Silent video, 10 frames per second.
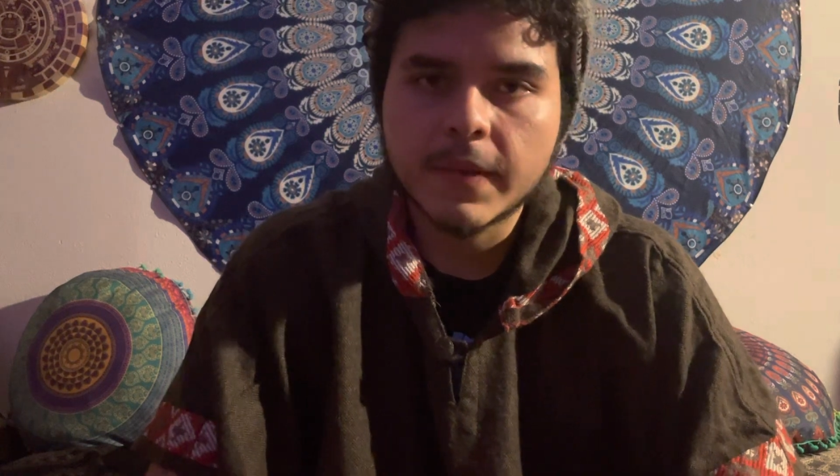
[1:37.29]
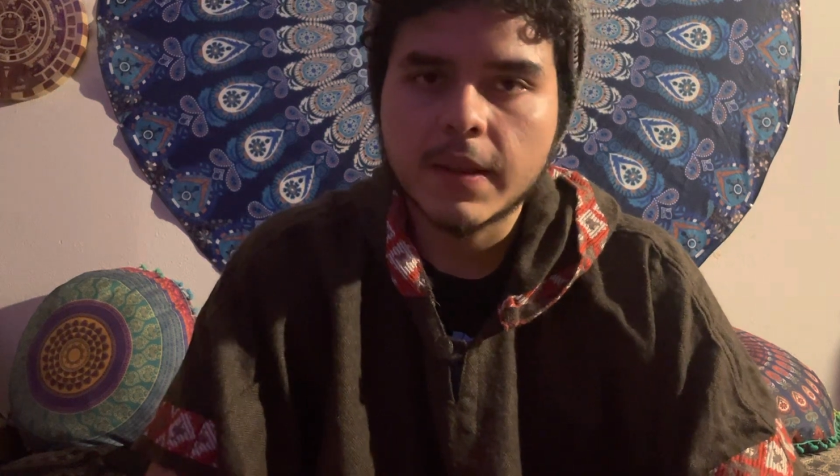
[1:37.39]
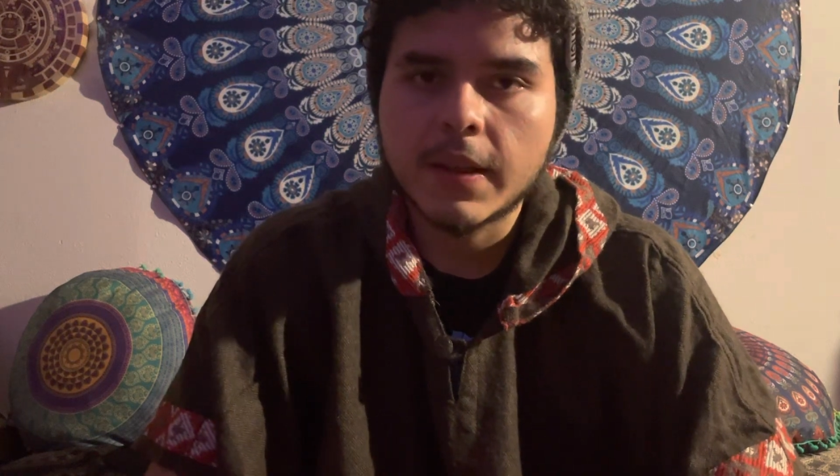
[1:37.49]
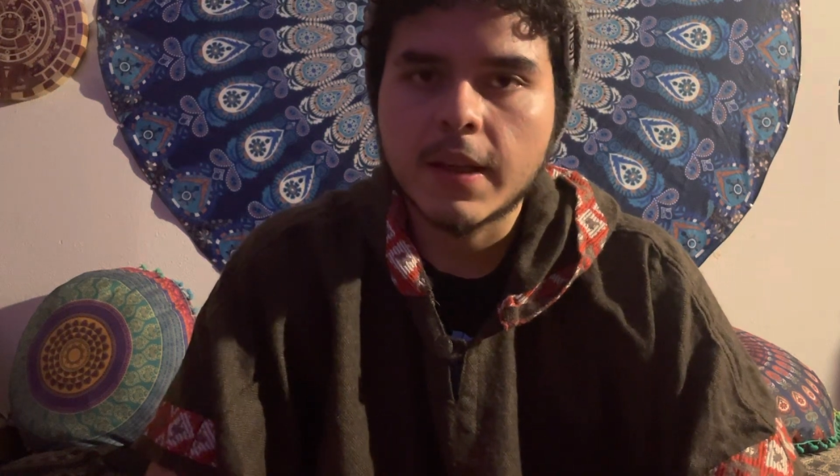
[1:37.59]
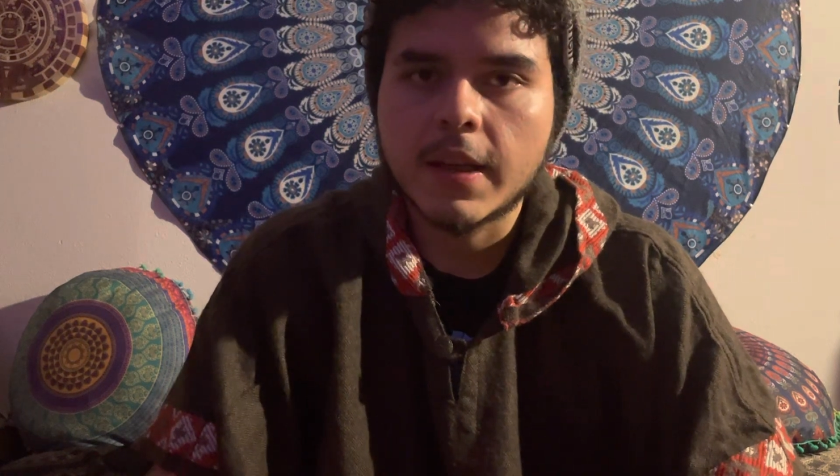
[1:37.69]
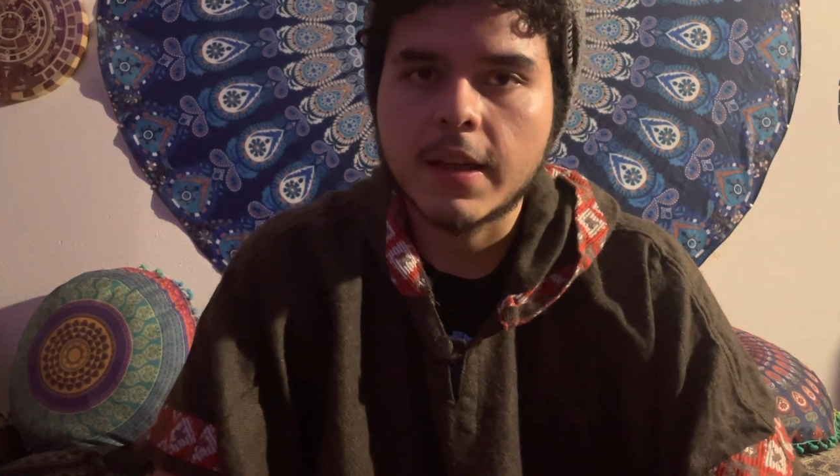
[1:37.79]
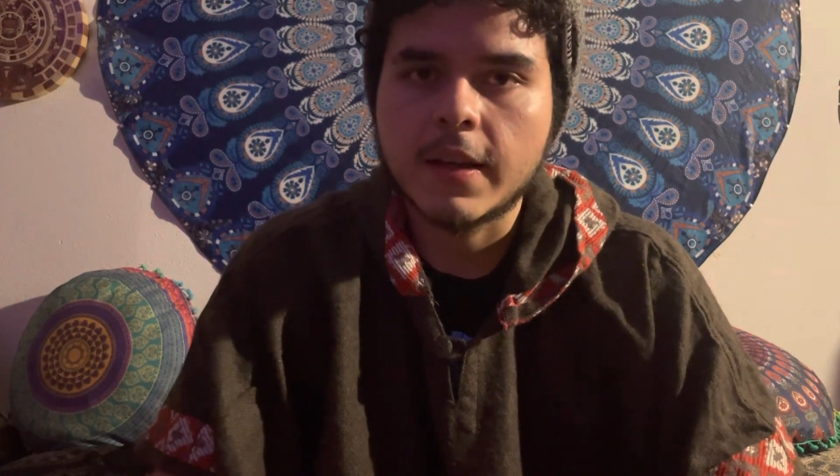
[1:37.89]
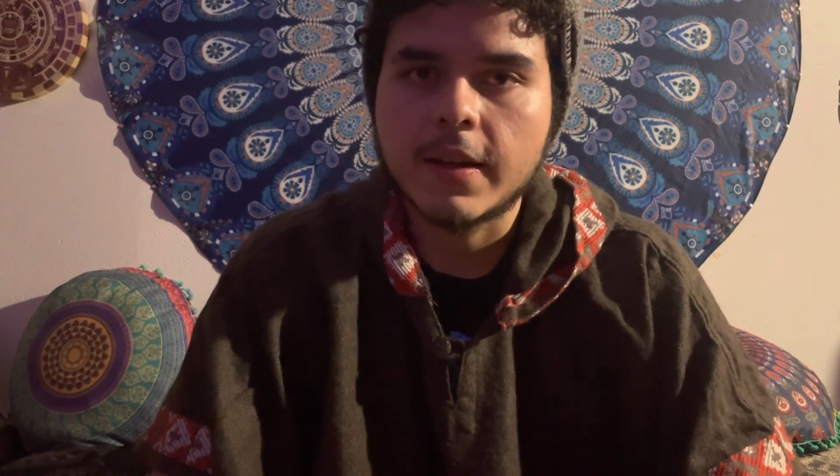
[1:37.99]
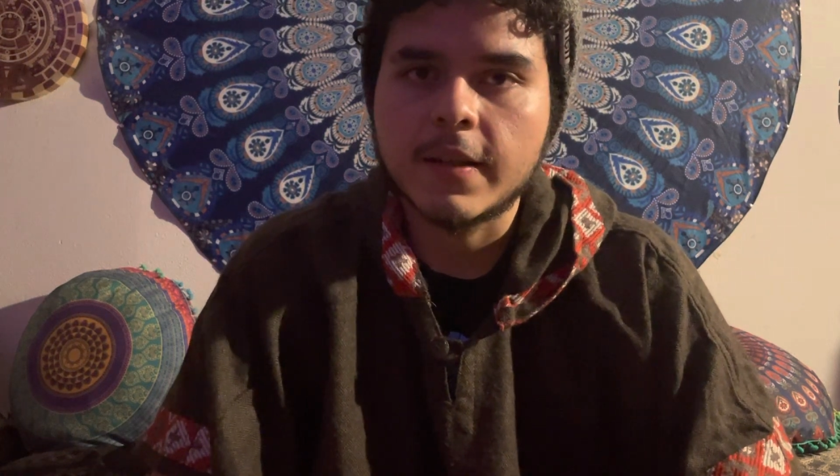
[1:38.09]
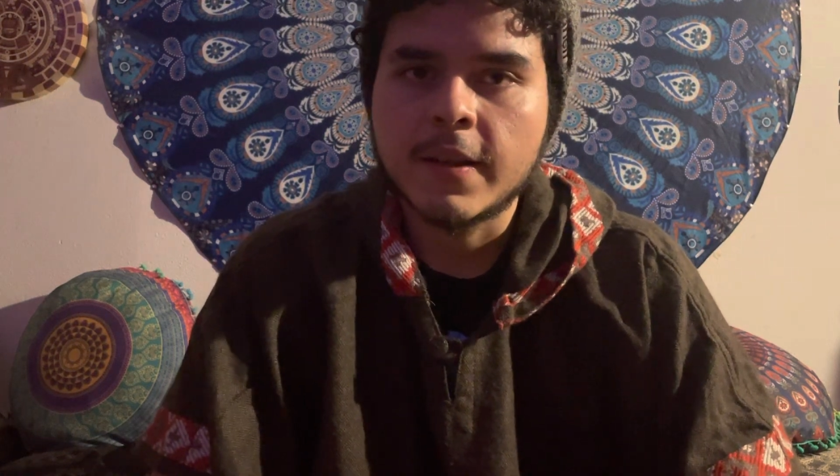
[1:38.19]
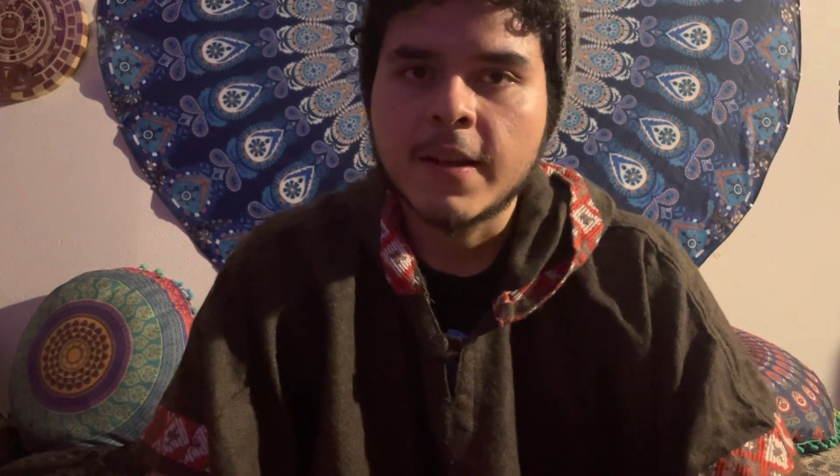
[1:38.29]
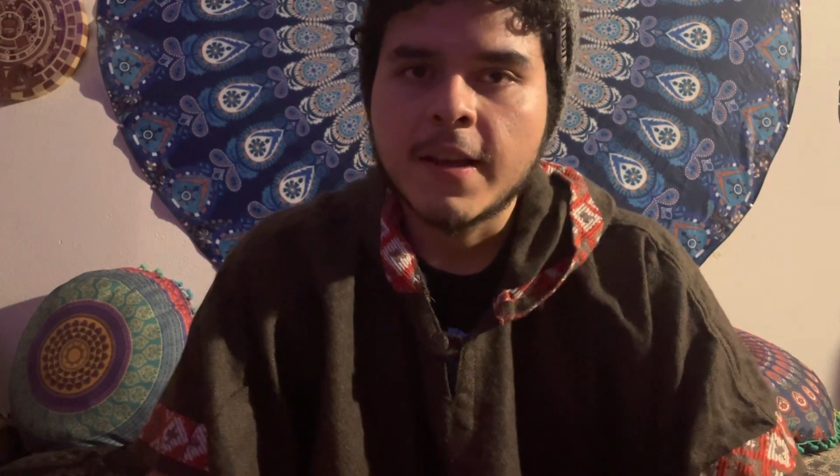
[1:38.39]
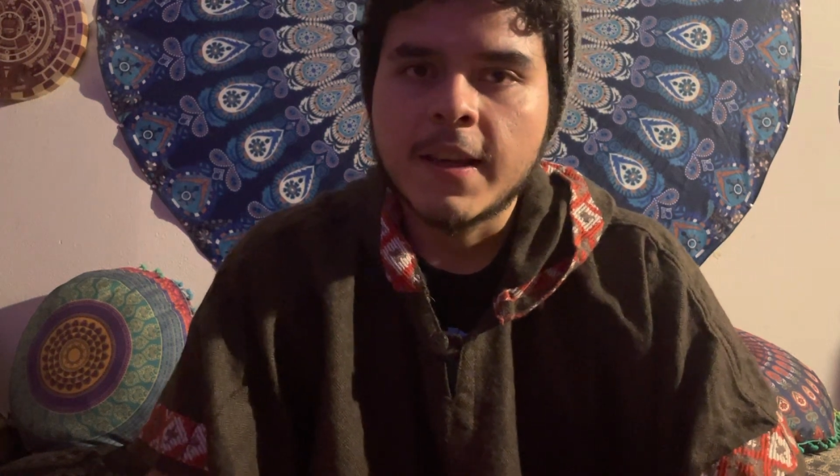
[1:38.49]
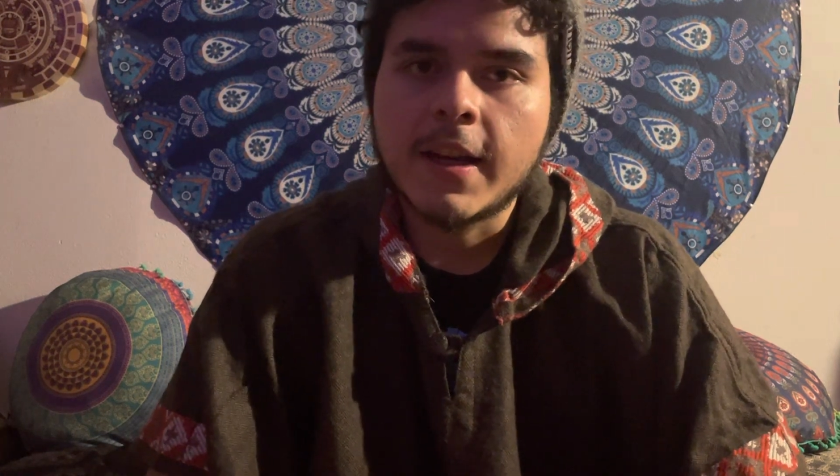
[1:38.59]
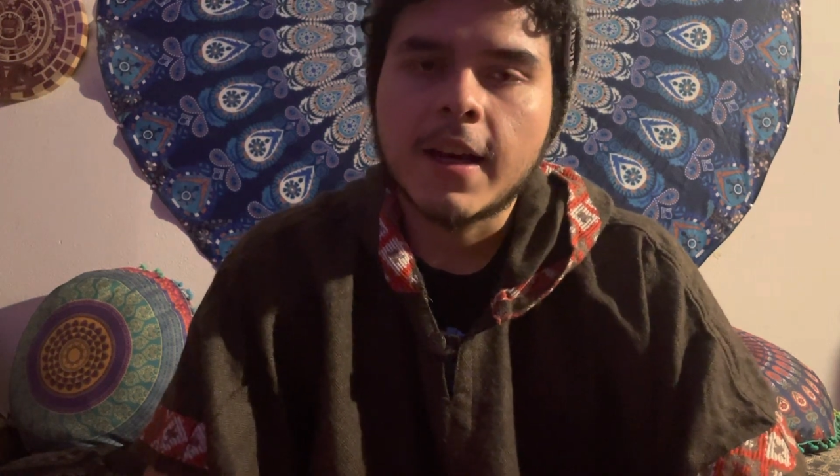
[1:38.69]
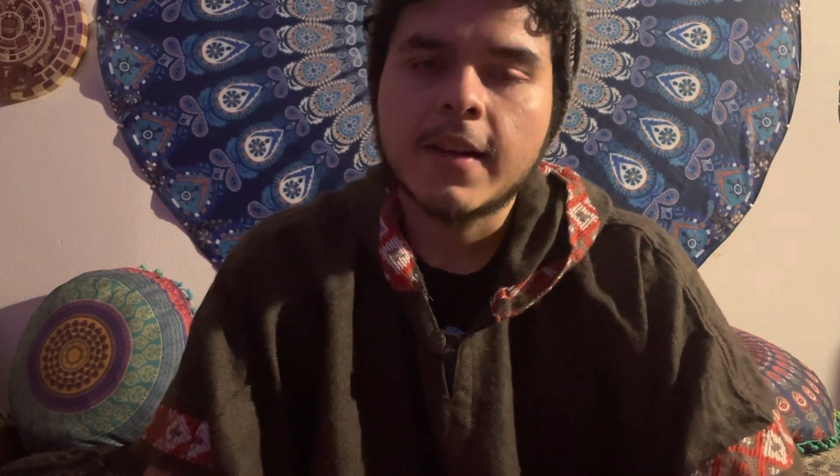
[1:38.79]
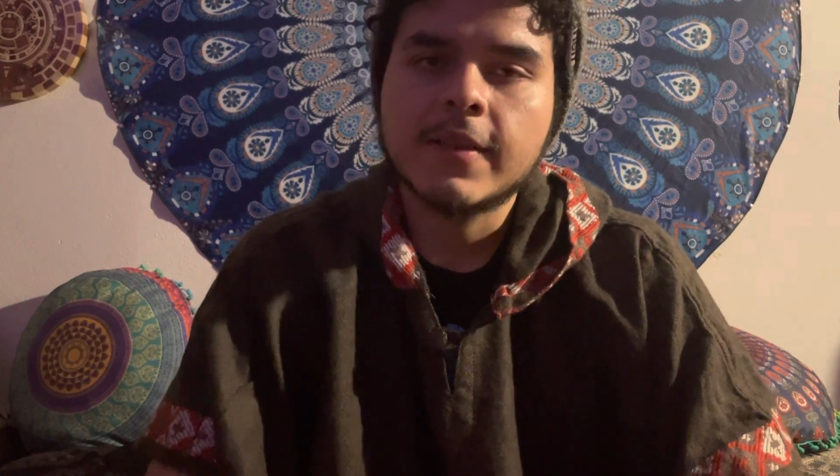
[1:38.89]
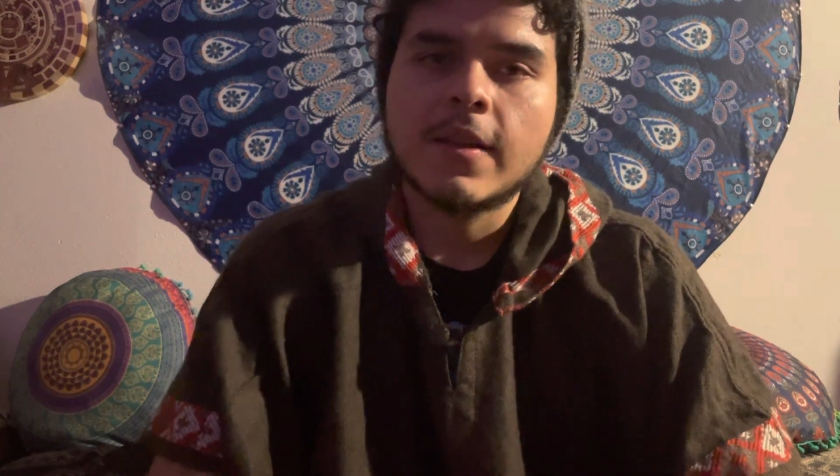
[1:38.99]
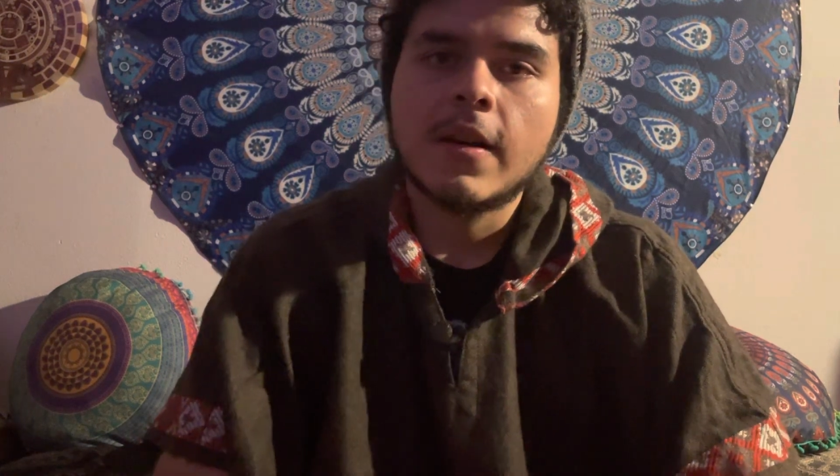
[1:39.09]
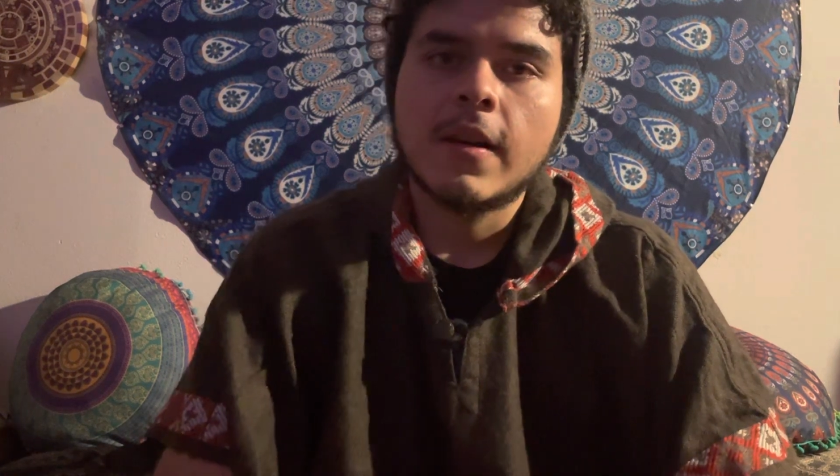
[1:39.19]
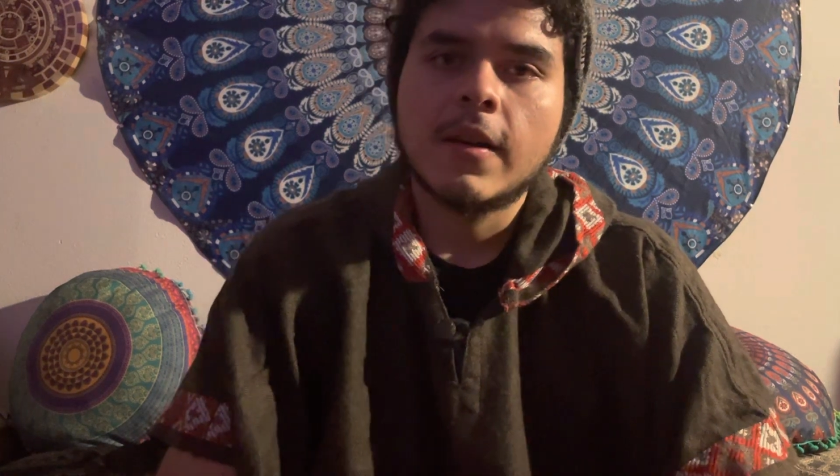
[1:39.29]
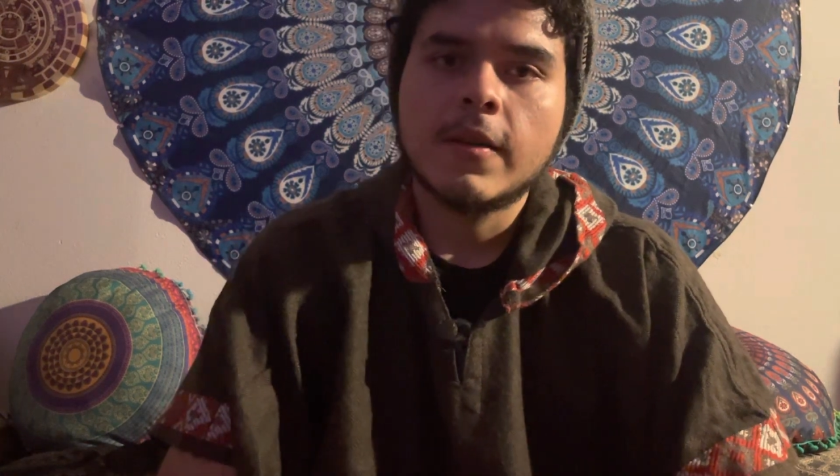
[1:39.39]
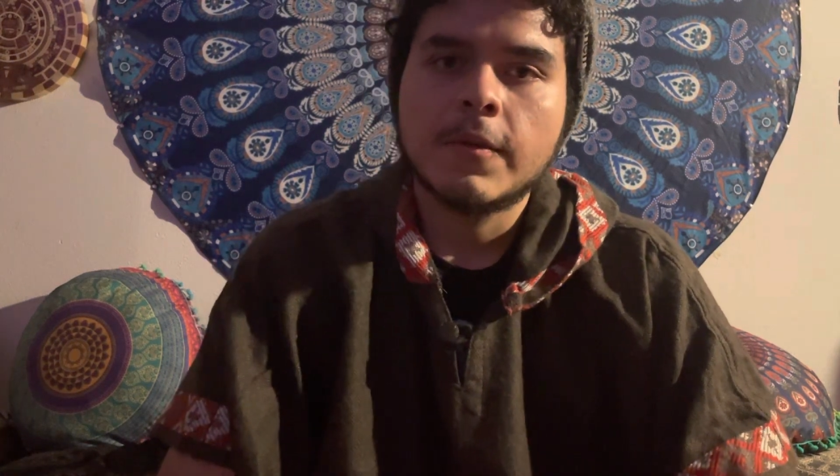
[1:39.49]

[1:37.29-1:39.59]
and he kind of saw